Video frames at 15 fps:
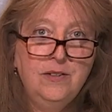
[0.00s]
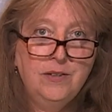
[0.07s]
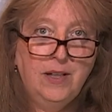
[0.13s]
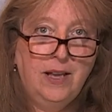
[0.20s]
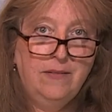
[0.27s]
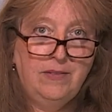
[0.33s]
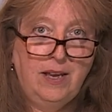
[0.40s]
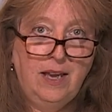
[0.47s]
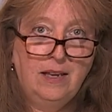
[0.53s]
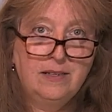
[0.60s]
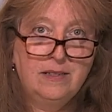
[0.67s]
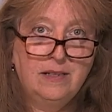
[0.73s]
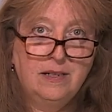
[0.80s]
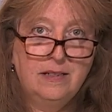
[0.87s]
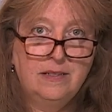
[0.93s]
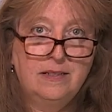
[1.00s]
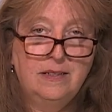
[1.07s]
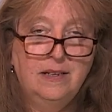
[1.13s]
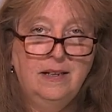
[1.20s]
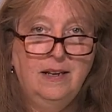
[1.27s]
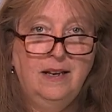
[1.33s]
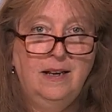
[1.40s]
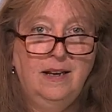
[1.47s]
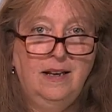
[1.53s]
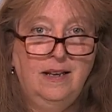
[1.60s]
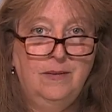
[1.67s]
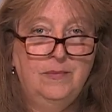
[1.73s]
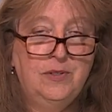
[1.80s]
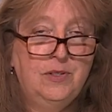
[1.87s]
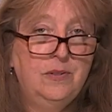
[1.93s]
you'll have access
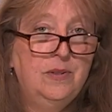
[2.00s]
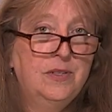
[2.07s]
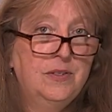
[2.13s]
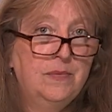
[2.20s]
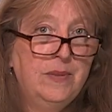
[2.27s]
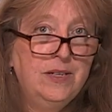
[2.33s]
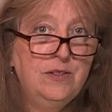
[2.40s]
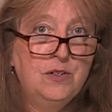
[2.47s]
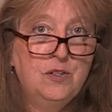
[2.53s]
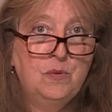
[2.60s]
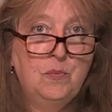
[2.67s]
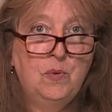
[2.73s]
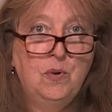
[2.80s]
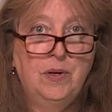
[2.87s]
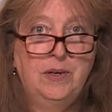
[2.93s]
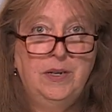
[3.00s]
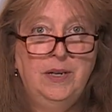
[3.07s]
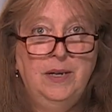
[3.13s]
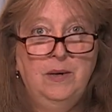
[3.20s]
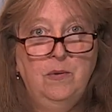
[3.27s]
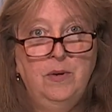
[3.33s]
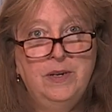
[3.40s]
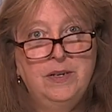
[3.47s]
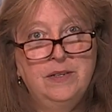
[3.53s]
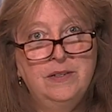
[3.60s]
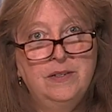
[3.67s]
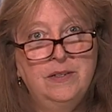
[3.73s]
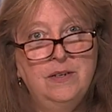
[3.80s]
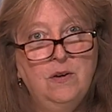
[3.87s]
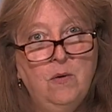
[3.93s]
to this message board where you can
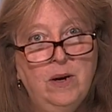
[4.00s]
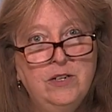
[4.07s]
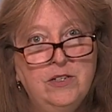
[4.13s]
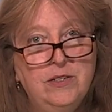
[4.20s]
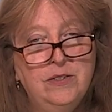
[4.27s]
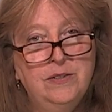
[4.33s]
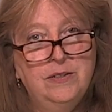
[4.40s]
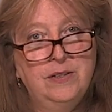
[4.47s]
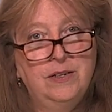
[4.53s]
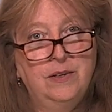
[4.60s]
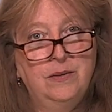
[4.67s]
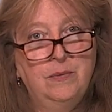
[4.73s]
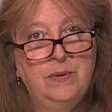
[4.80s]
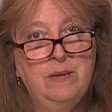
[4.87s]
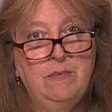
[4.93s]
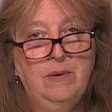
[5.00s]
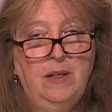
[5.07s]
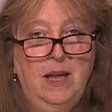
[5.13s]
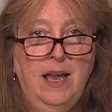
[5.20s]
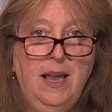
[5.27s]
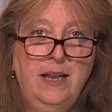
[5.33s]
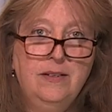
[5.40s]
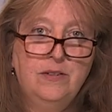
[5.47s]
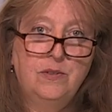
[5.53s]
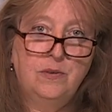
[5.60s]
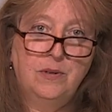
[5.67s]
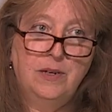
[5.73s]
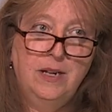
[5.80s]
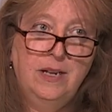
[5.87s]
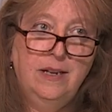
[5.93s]
see questions that other people asked
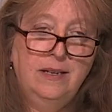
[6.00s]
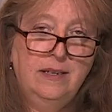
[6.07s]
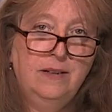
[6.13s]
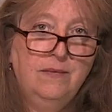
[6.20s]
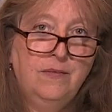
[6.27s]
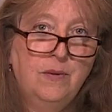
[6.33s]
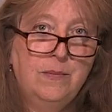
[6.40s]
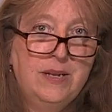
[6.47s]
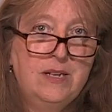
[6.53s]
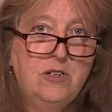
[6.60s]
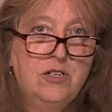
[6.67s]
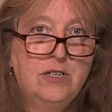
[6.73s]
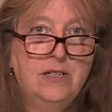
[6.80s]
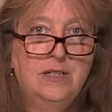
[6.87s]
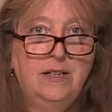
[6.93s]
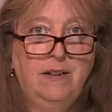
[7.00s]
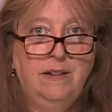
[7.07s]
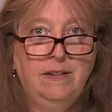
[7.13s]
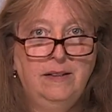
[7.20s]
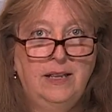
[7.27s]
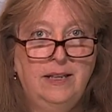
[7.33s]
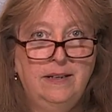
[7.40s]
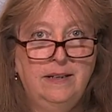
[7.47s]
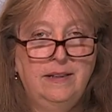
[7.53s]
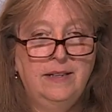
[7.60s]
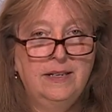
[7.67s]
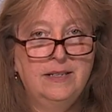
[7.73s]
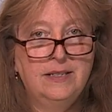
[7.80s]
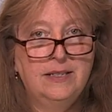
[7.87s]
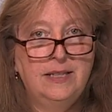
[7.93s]
or information and
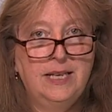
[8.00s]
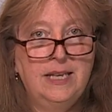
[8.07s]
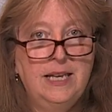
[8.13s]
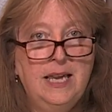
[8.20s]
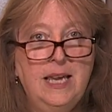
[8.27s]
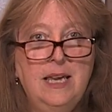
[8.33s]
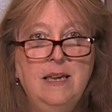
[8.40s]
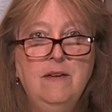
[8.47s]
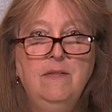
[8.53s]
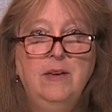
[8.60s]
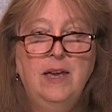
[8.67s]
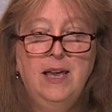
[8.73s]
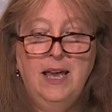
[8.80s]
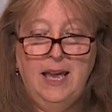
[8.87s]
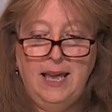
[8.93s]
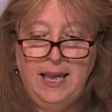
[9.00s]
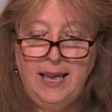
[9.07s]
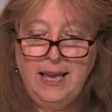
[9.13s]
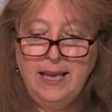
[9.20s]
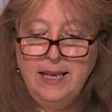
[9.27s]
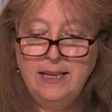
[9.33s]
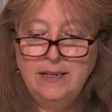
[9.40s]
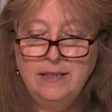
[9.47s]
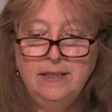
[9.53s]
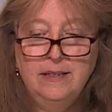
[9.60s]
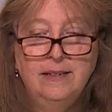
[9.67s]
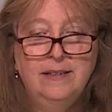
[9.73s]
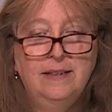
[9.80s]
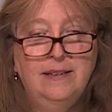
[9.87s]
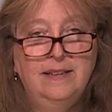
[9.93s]
things that they gave. And
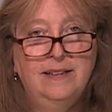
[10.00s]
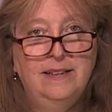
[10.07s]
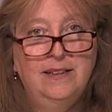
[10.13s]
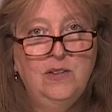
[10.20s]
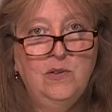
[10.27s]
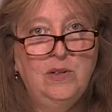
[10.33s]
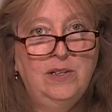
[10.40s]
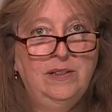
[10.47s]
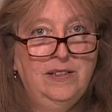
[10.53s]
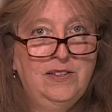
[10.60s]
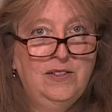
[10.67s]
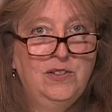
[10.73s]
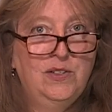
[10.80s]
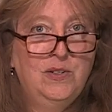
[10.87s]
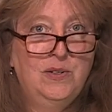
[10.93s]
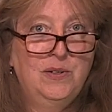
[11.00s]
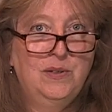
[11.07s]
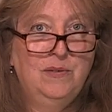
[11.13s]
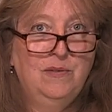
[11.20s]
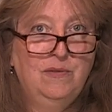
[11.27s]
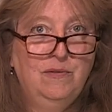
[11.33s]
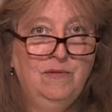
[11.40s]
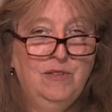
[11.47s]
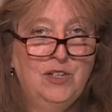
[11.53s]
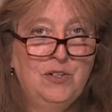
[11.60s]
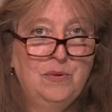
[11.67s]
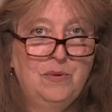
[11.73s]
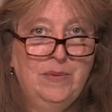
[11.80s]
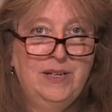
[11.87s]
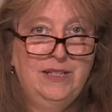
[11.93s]
you can listen to the
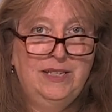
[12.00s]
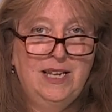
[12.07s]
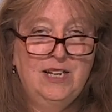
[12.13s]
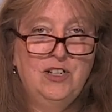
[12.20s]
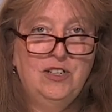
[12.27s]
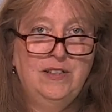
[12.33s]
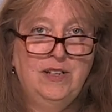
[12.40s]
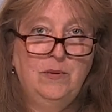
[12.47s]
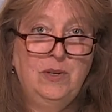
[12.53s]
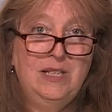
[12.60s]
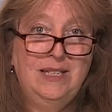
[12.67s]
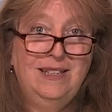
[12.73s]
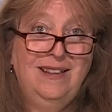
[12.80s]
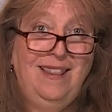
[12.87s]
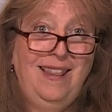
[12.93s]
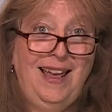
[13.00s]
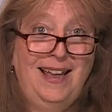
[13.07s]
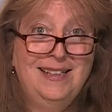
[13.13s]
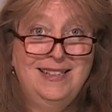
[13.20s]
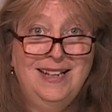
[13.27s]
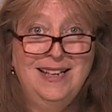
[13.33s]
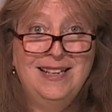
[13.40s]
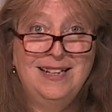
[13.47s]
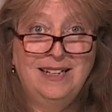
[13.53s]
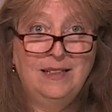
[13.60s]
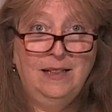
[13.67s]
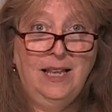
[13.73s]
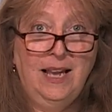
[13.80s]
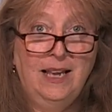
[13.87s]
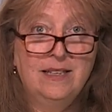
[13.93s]
ritual meditation that we did that day in
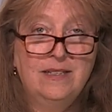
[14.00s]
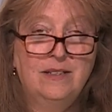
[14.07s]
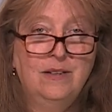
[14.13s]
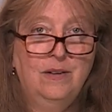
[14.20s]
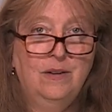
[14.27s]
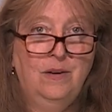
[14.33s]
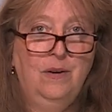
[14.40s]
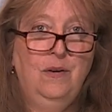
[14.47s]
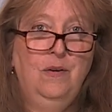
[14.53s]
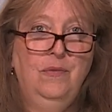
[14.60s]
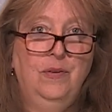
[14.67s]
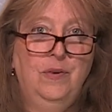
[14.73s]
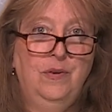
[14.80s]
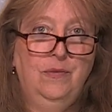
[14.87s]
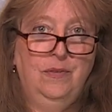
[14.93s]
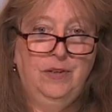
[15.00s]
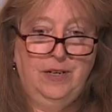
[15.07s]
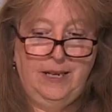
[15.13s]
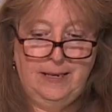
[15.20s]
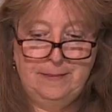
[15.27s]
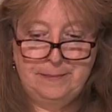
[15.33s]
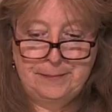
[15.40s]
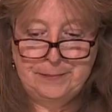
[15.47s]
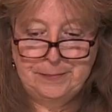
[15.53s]
class over and over again.